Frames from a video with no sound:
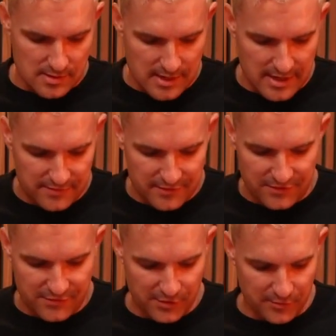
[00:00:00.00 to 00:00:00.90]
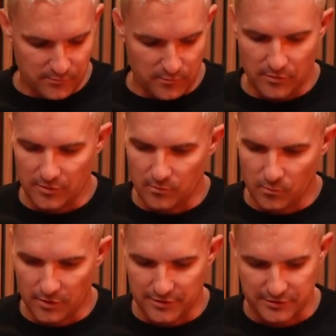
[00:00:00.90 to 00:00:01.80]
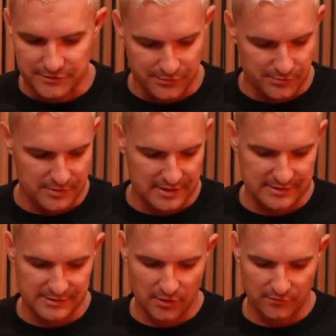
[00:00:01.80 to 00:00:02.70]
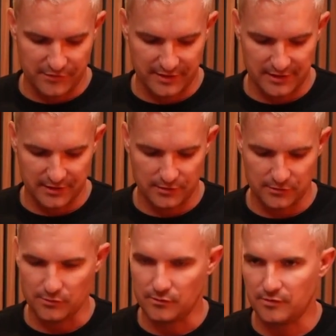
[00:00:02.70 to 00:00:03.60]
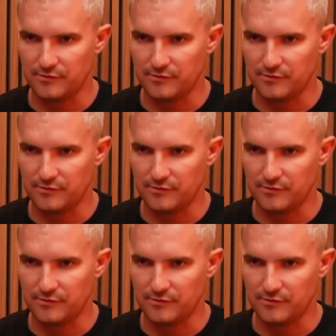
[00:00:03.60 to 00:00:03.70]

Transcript: And the third what not to do is overthinking your